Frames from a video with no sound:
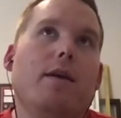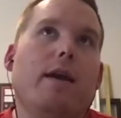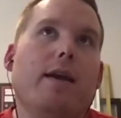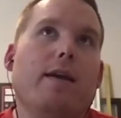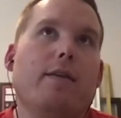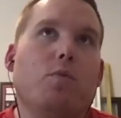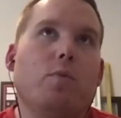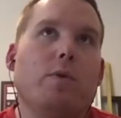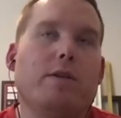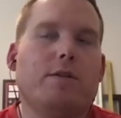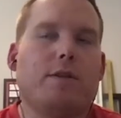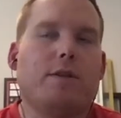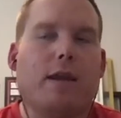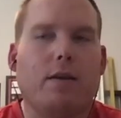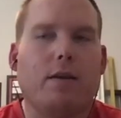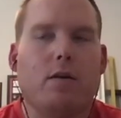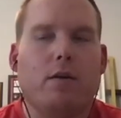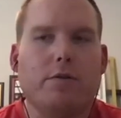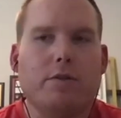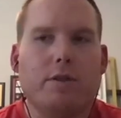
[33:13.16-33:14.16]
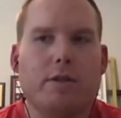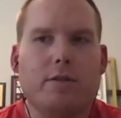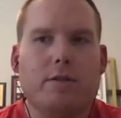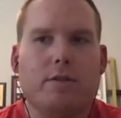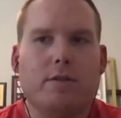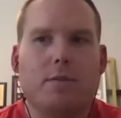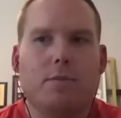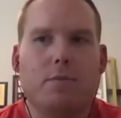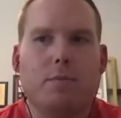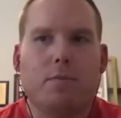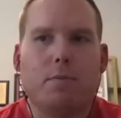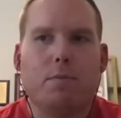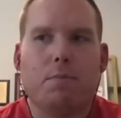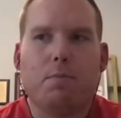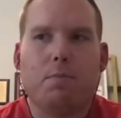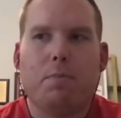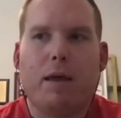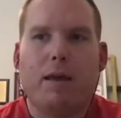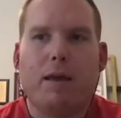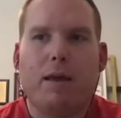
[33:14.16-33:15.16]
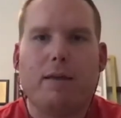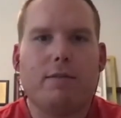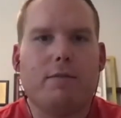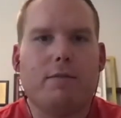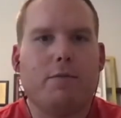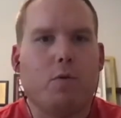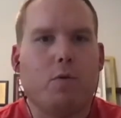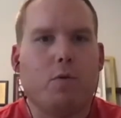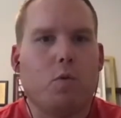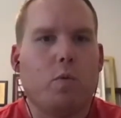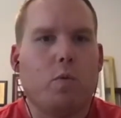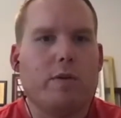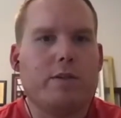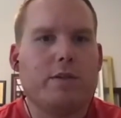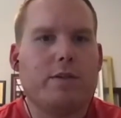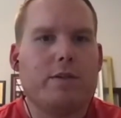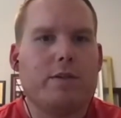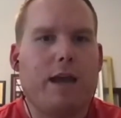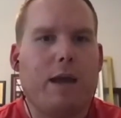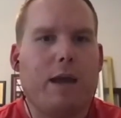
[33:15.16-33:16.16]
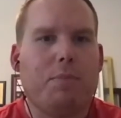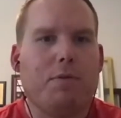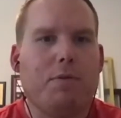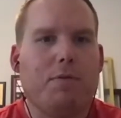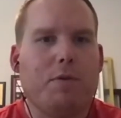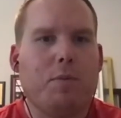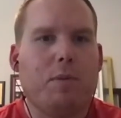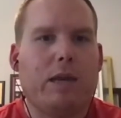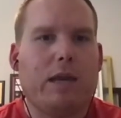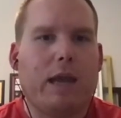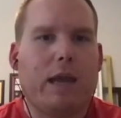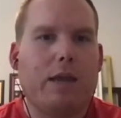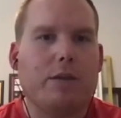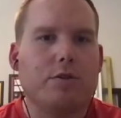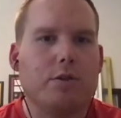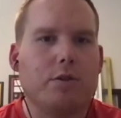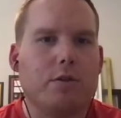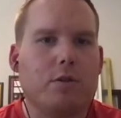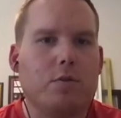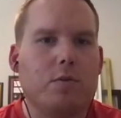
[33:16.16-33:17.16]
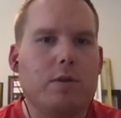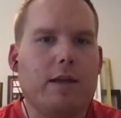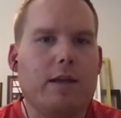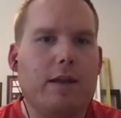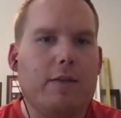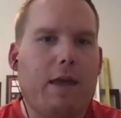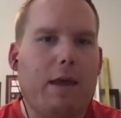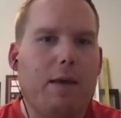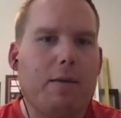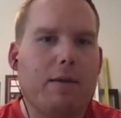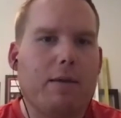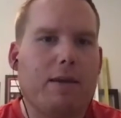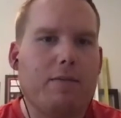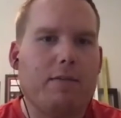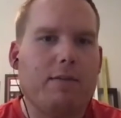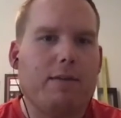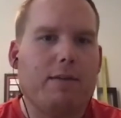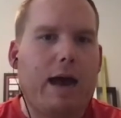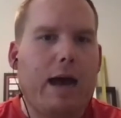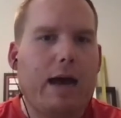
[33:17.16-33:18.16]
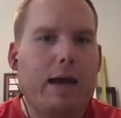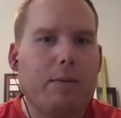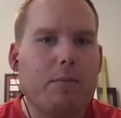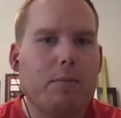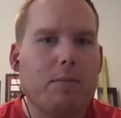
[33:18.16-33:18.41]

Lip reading: which technology is best for which type of communication you need at that given time.